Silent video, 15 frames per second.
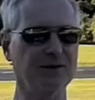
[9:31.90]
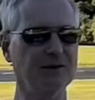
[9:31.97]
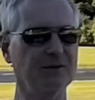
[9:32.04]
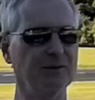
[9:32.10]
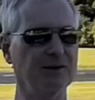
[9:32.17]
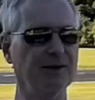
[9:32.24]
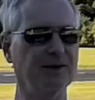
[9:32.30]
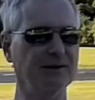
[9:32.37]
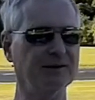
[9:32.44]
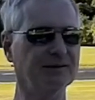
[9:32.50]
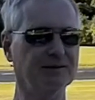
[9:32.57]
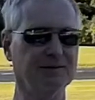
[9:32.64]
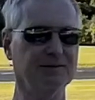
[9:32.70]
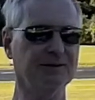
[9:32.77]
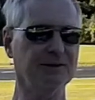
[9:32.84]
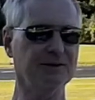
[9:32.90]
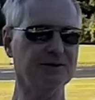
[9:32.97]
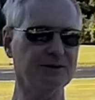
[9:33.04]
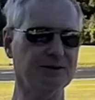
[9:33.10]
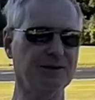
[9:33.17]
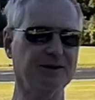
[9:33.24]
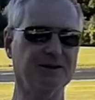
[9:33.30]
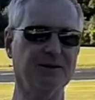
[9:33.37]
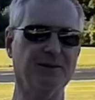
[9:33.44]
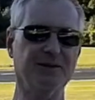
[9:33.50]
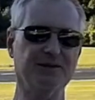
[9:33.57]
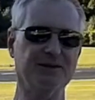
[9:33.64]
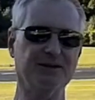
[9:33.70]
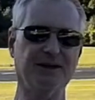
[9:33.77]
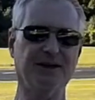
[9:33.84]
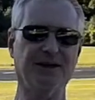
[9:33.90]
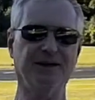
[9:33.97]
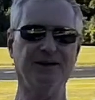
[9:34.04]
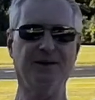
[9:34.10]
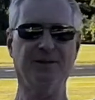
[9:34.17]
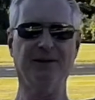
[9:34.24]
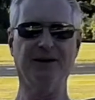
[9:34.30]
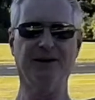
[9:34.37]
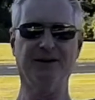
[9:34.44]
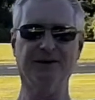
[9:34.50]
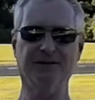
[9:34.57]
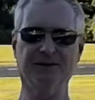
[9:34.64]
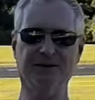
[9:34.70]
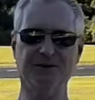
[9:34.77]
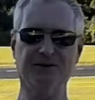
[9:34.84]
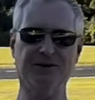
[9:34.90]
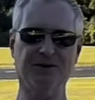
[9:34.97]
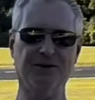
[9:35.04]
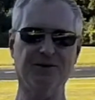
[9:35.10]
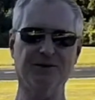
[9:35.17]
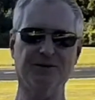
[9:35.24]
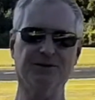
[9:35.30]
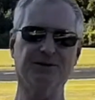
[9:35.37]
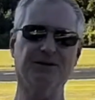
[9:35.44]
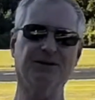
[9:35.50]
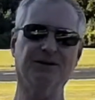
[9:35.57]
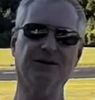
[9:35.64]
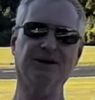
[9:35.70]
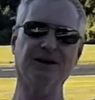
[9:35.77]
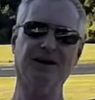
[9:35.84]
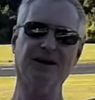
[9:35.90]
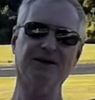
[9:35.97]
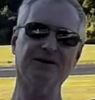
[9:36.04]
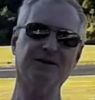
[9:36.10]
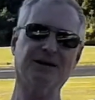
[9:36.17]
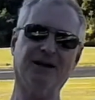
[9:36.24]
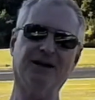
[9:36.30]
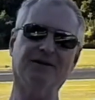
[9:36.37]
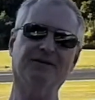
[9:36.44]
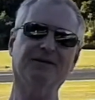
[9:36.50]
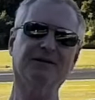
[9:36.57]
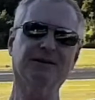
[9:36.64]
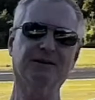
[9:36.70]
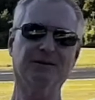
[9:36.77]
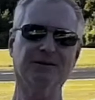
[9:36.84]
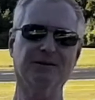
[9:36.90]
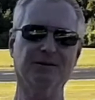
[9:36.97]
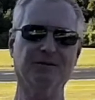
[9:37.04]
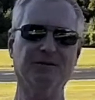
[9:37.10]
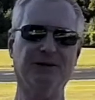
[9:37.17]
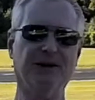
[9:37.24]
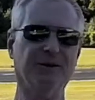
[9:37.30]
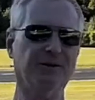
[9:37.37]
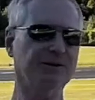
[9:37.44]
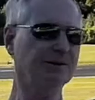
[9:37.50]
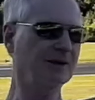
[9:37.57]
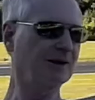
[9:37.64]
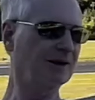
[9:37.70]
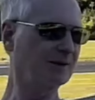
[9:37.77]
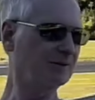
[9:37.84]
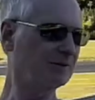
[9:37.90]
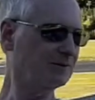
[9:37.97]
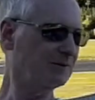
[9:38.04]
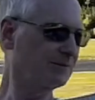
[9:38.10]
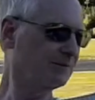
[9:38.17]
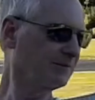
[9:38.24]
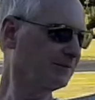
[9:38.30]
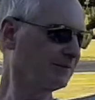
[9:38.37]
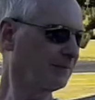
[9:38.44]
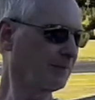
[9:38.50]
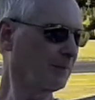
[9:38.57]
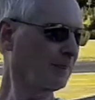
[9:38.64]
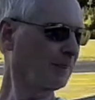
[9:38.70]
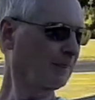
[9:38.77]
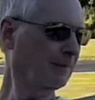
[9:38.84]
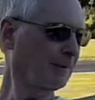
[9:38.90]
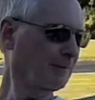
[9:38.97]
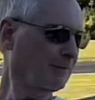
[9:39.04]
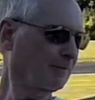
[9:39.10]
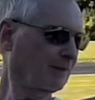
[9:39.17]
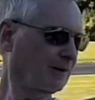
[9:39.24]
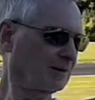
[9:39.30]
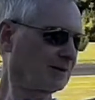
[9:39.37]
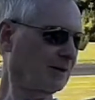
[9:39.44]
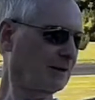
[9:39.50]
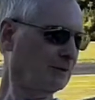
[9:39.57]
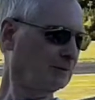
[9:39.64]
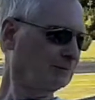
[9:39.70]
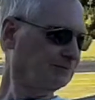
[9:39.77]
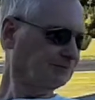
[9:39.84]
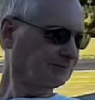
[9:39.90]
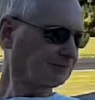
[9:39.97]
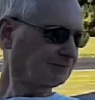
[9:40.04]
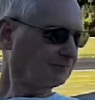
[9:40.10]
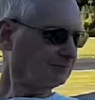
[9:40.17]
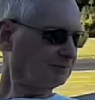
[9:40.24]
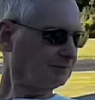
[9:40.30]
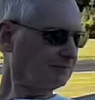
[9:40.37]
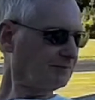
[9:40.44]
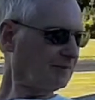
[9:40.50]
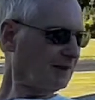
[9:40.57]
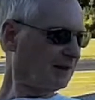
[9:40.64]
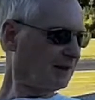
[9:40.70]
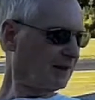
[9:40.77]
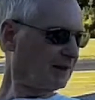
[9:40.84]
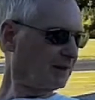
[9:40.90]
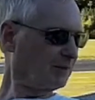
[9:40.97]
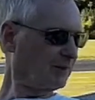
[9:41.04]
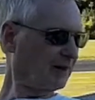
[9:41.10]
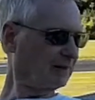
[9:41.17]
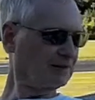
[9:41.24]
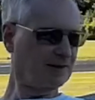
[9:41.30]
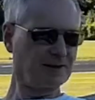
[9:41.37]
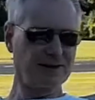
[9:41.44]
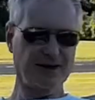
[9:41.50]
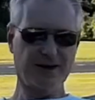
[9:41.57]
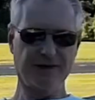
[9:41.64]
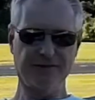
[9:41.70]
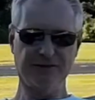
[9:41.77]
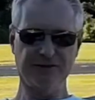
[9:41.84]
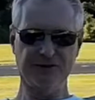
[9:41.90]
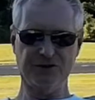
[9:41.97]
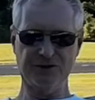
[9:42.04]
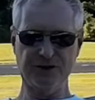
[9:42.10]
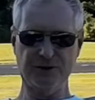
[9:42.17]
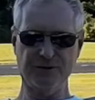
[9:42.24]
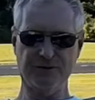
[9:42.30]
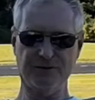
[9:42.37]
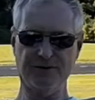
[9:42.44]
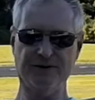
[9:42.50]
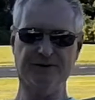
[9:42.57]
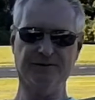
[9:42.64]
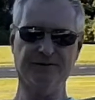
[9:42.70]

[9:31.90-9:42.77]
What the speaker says: But there's a lot to be said about the skills that the guys have to fly with goggles. So, getting back to the average Joe thing.